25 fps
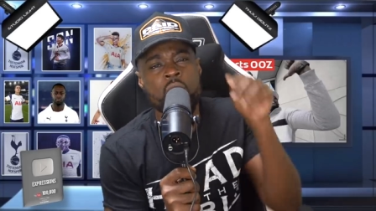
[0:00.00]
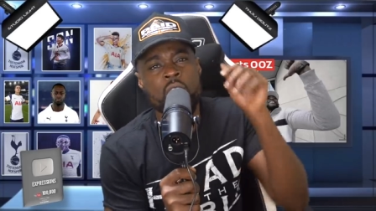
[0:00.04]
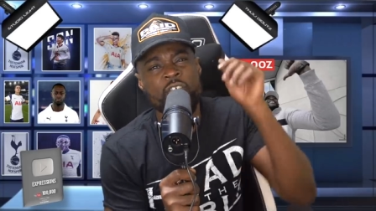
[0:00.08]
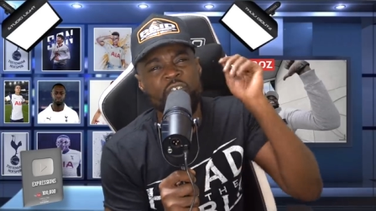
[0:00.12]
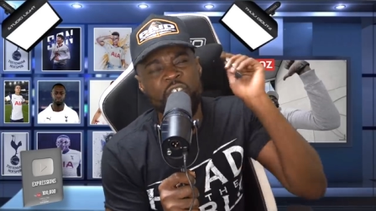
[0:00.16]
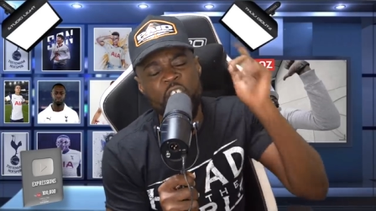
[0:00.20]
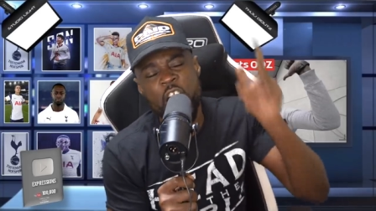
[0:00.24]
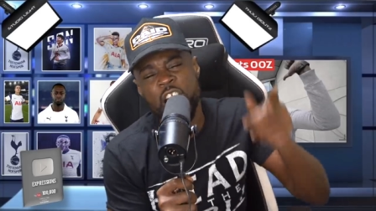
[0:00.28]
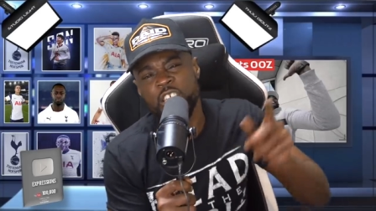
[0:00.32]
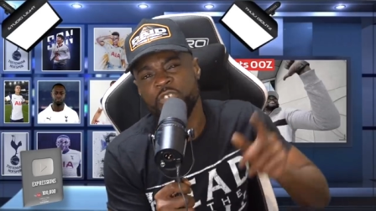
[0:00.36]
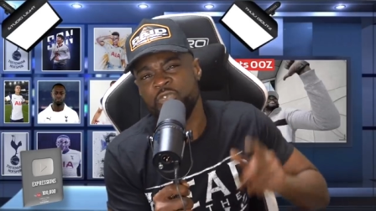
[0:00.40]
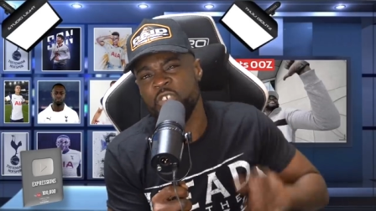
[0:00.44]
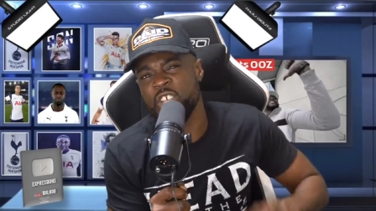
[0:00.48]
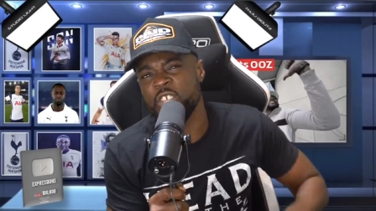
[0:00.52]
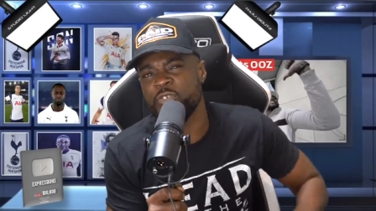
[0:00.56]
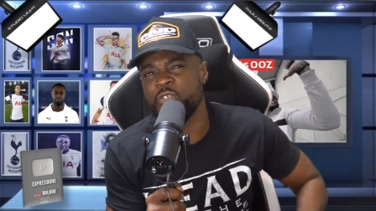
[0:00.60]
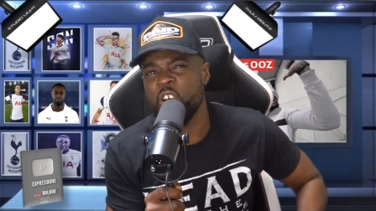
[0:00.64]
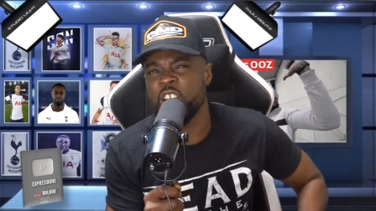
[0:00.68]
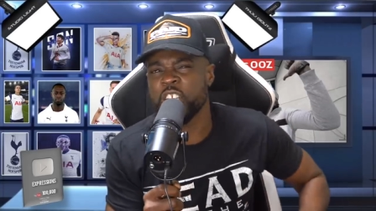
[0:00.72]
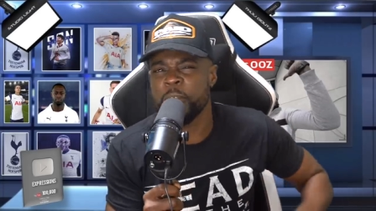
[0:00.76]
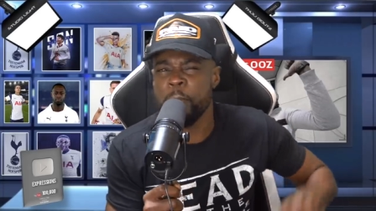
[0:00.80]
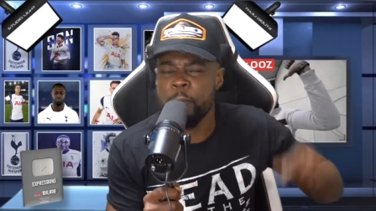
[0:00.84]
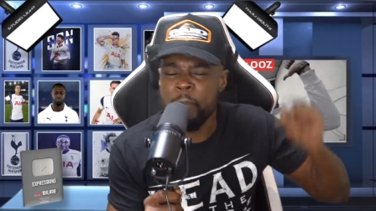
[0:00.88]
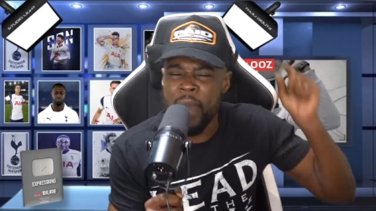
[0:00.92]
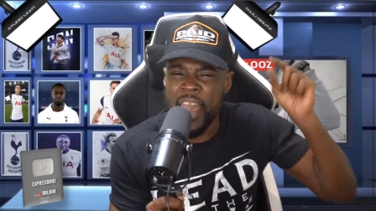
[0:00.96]
First things
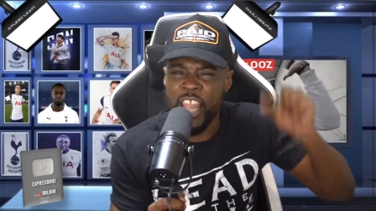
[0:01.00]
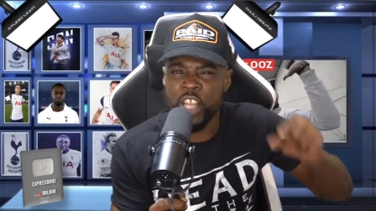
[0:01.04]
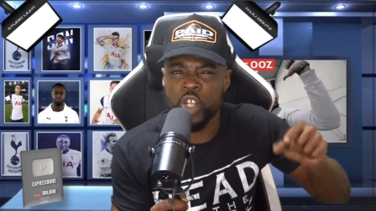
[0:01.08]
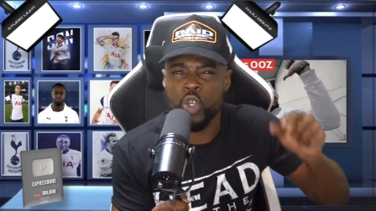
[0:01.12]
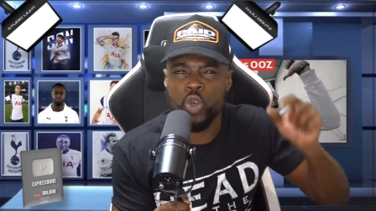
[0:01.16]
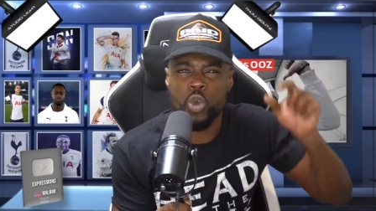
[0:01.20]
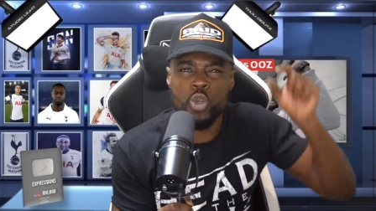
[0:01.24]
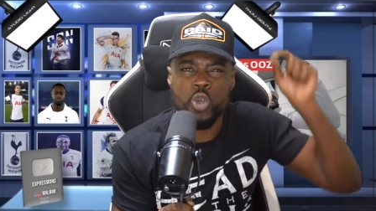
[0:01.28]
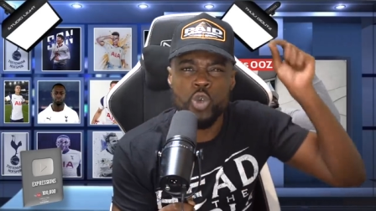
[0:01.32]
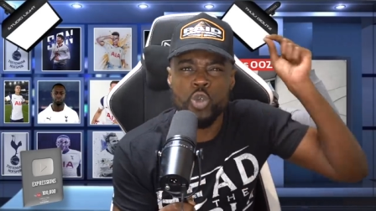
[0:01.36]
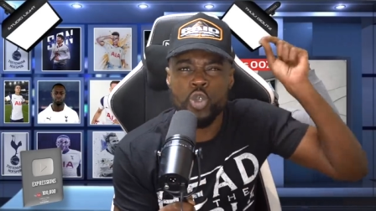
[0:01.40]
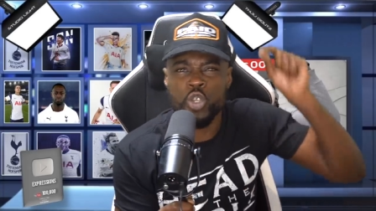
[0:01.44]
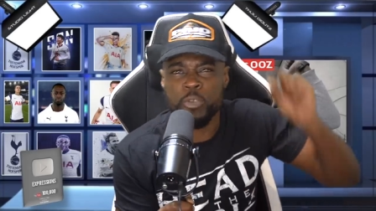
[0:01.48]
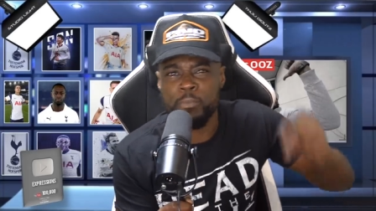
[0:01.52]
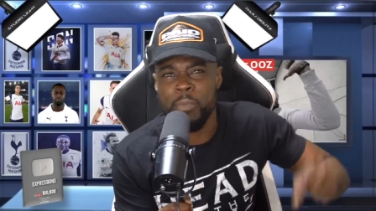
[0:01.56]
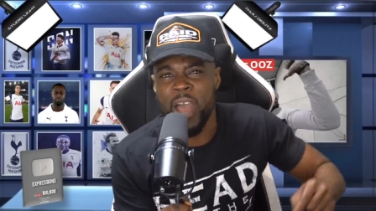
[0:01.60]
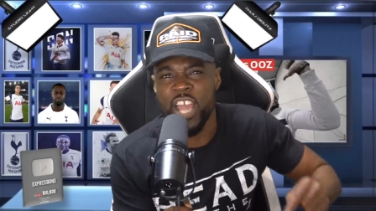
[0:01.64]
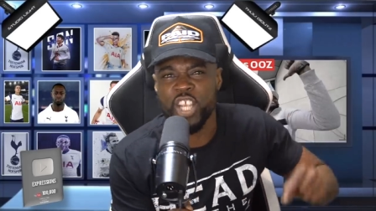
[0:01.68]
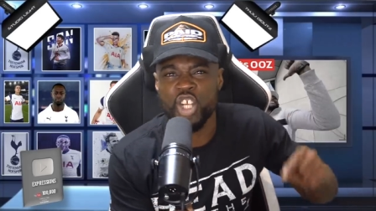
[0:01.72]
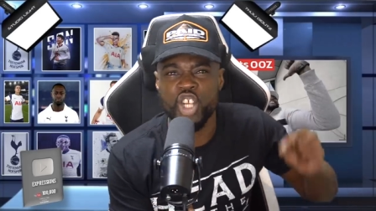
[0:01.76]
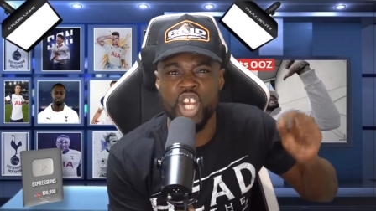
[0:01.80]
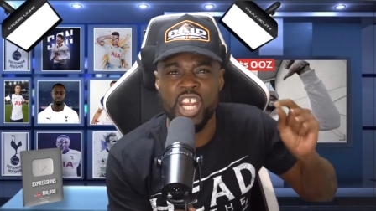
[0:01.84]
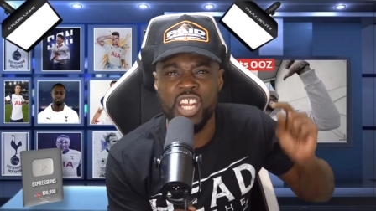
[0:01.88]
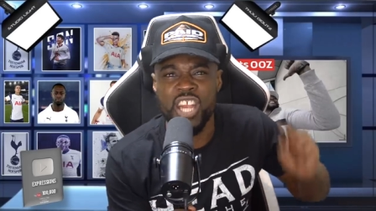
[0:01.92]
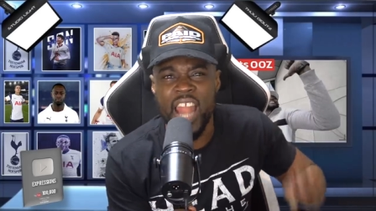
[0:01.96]
first, make sure you
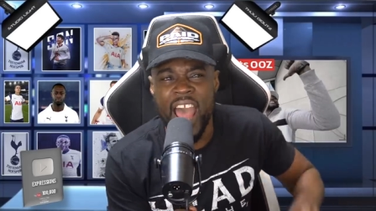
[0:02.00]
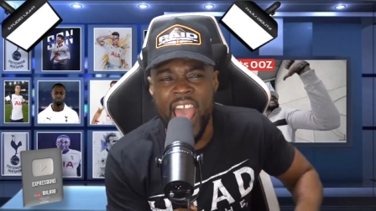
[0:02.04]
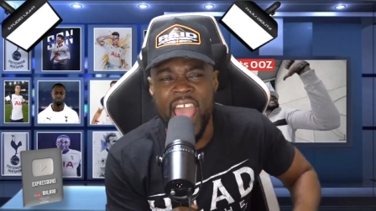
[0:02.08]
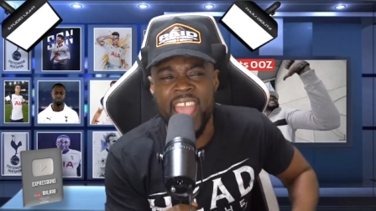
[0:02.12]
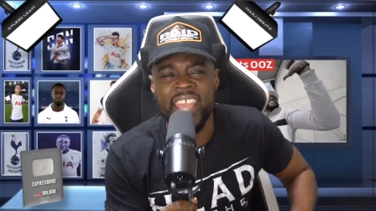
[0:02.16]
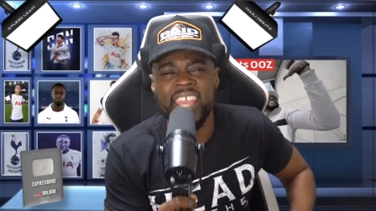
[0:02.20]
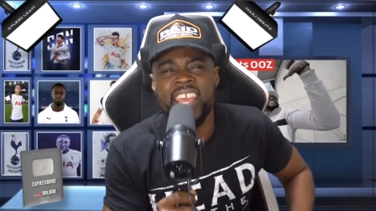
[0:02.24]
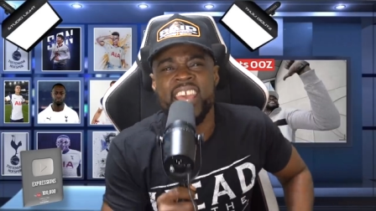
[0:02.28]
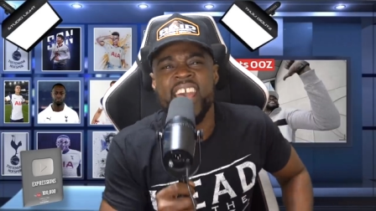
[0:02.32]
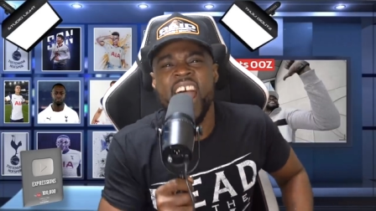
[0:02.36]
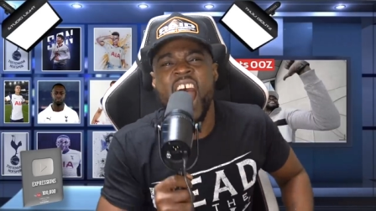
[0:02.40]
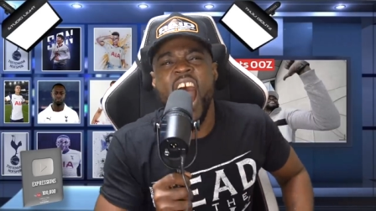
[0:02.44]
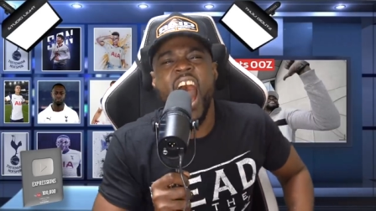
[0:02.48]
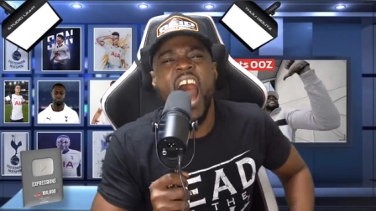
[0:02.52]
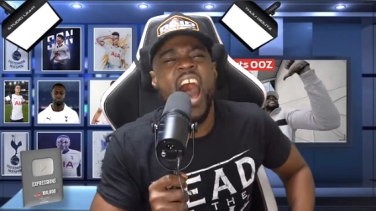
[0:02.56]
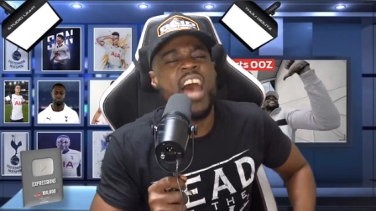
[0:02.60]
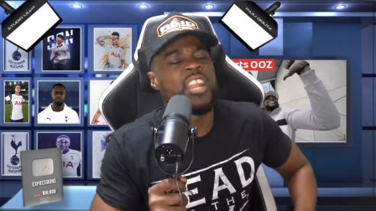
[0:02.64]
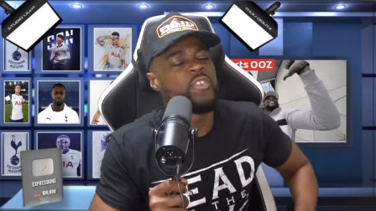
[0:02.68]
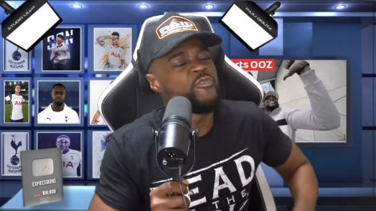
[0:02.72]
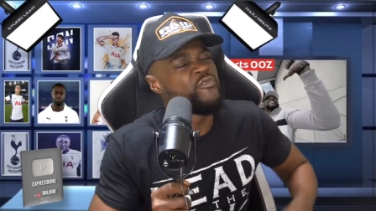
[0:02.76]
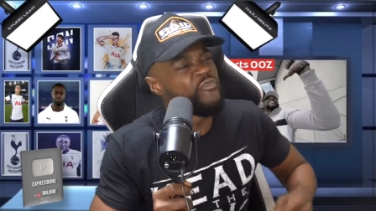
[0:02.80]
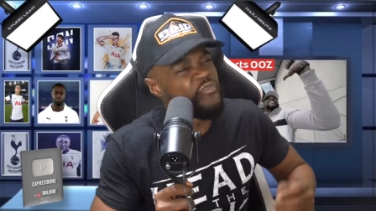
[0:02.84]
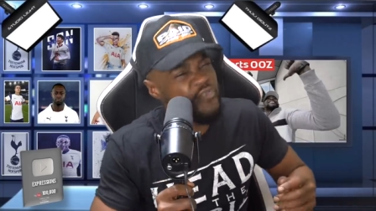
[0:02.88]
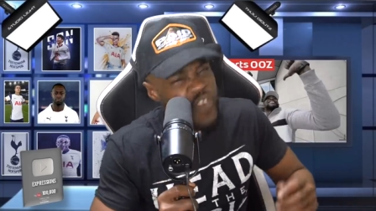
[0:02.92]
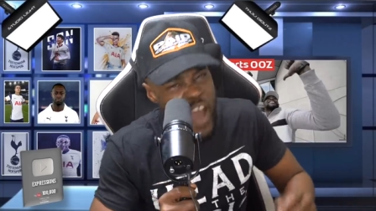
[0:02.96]
smash a like
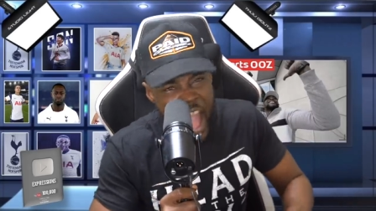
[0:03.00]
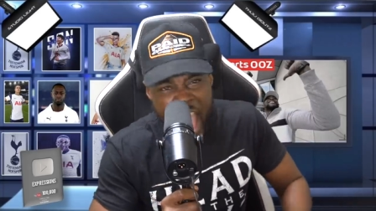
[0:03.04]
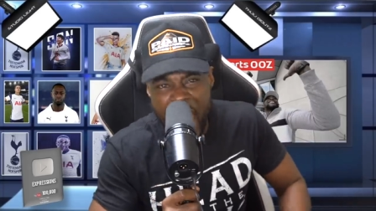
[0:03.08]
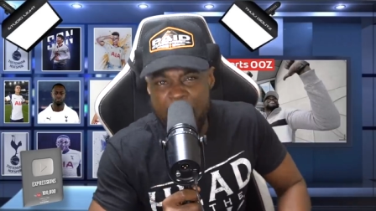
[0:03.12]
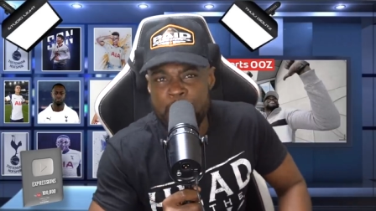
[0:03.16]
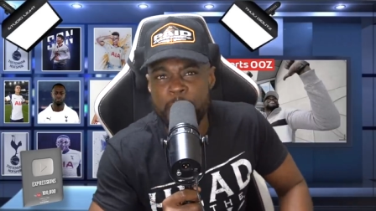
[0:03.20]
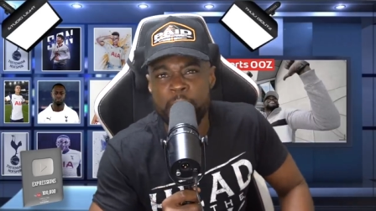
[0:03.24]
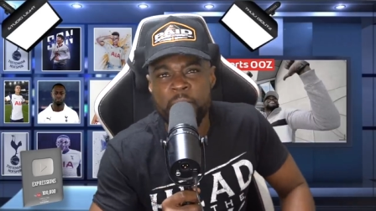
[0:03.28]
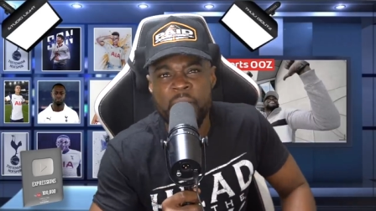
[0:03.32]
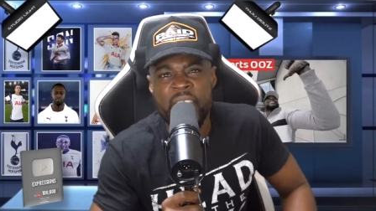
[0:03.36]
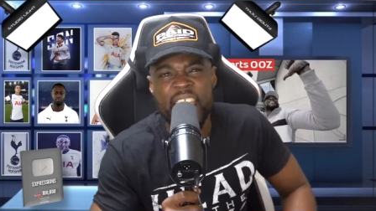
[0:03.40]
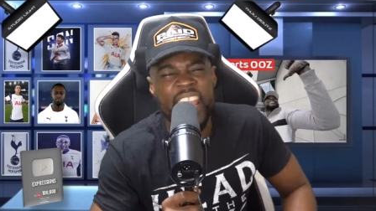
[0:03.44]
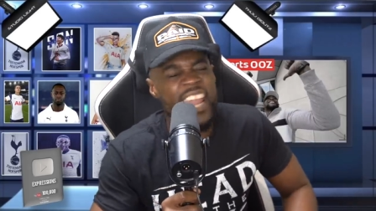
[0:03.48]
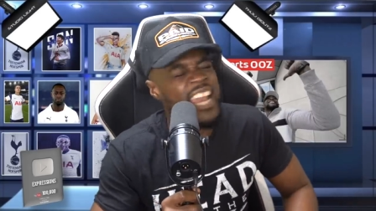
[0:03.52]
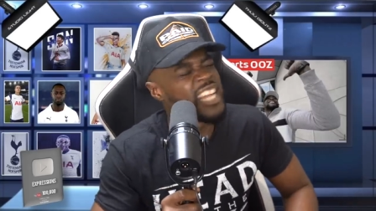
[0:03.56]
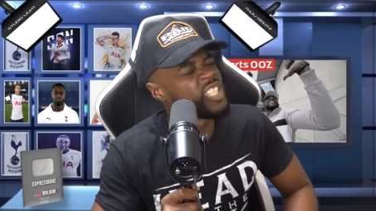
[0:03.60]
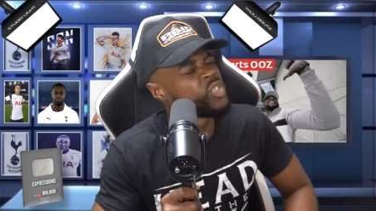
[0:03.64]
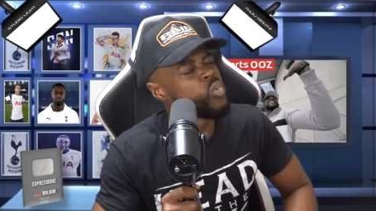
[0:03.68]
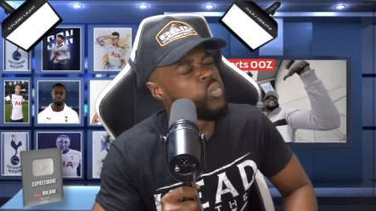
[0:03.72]
and fam, it's